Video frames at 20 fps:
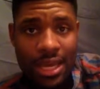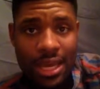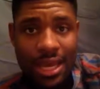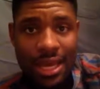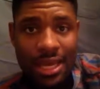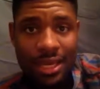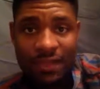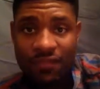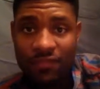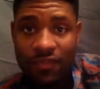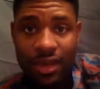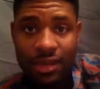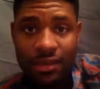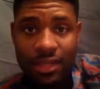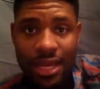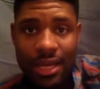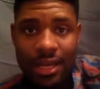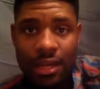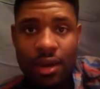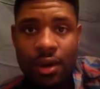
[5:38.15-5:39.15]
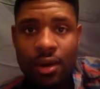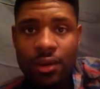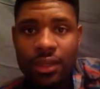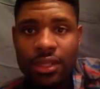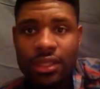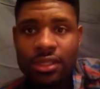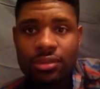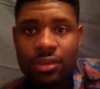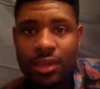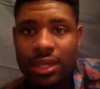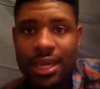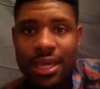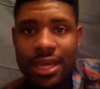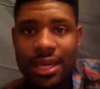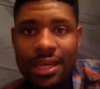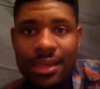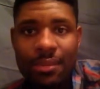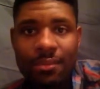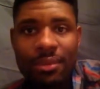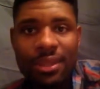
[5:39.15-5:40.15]
and it felt like, oh, these were
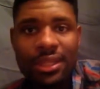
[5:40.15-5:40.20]
it.